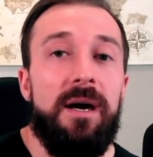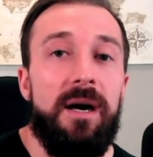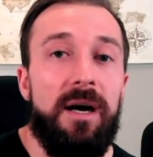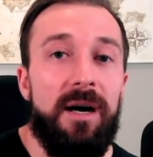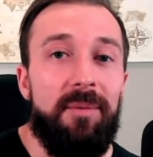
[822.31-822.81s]

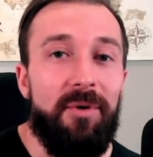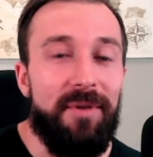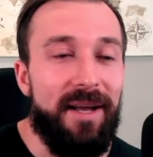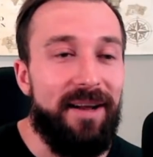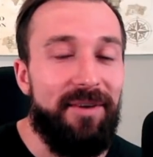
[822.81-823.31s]
or
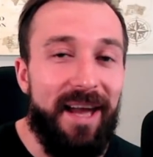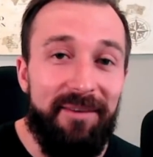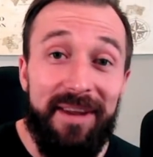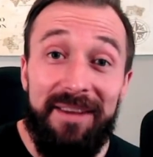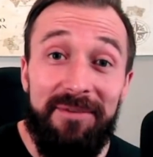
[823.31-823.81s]
that
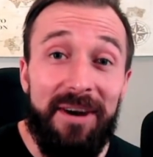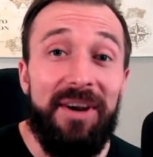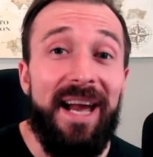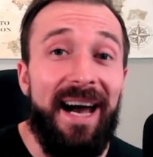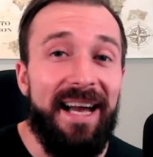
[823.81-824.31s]
have a
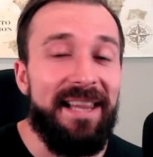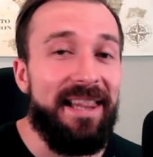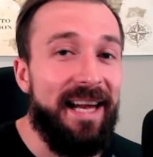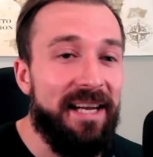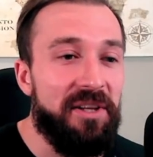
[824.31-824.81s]
very high
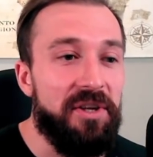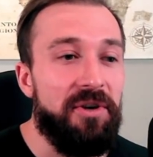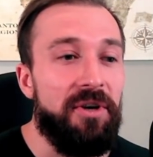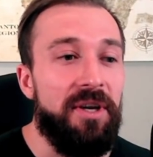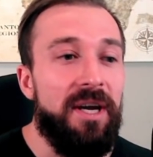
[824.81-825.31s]

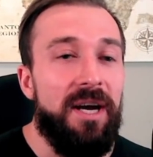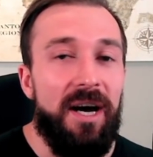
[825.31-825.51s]
likelihood